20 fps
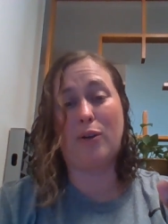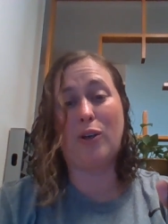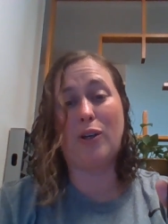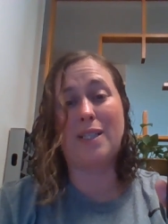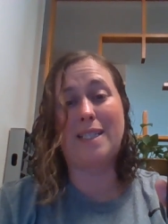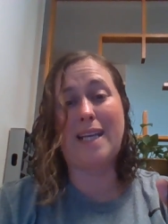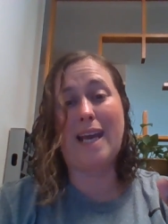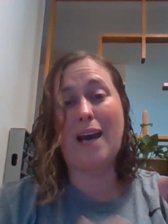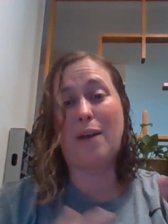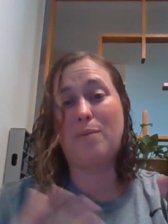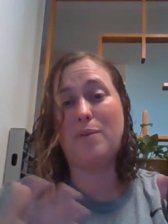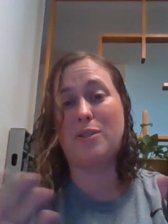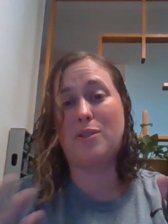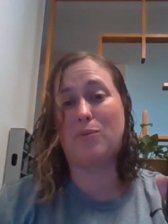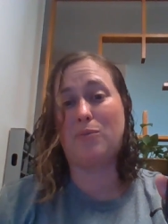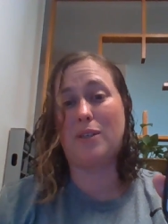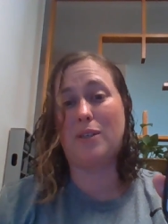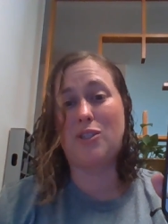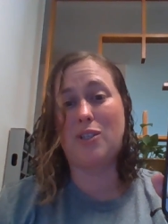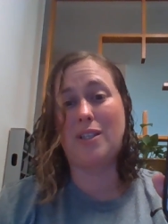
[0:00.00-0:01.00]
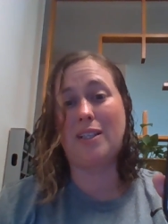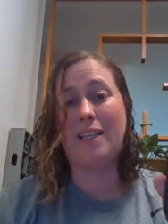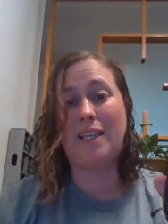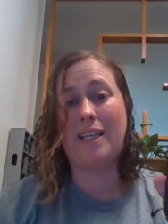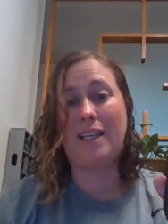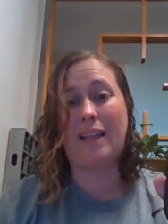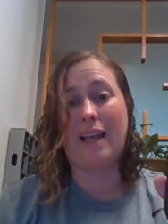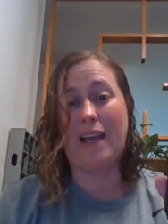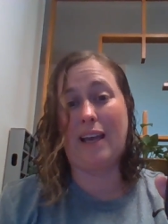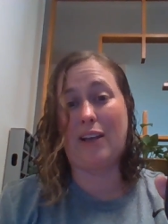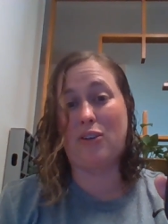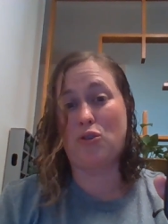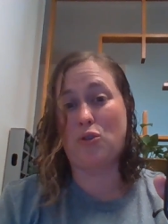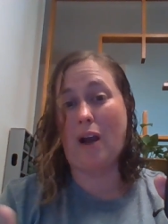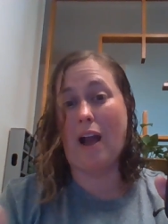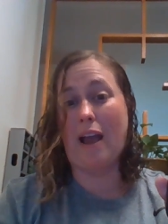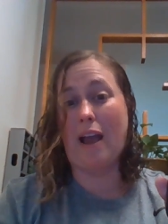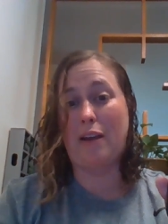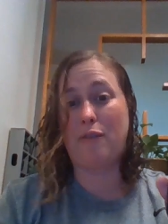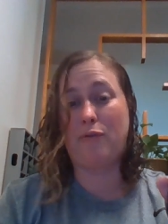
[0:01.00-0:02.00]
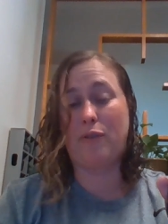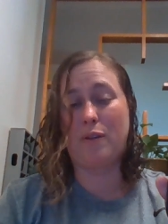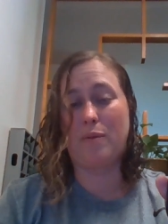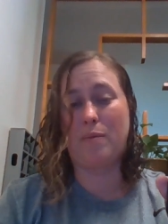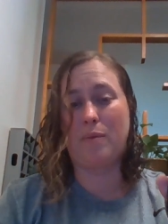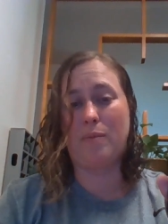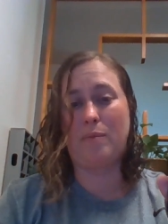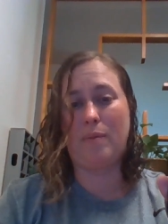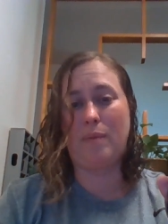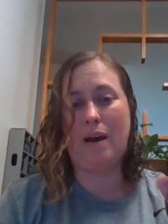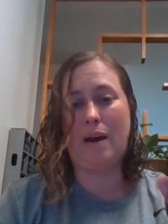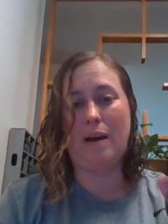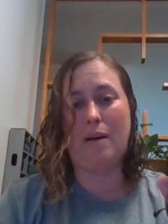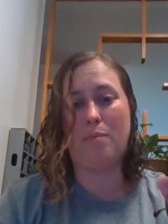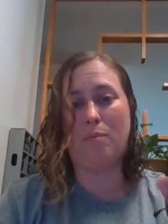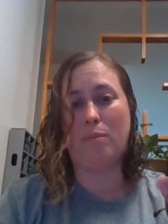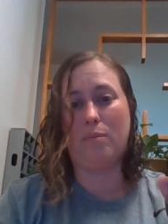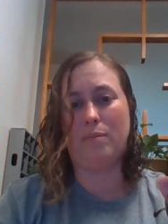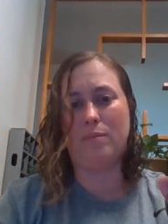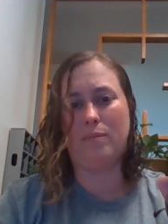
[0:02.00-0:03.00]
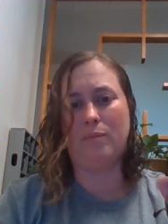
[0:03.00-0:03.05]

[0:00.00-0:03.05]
Her dad was originally like tried for the um,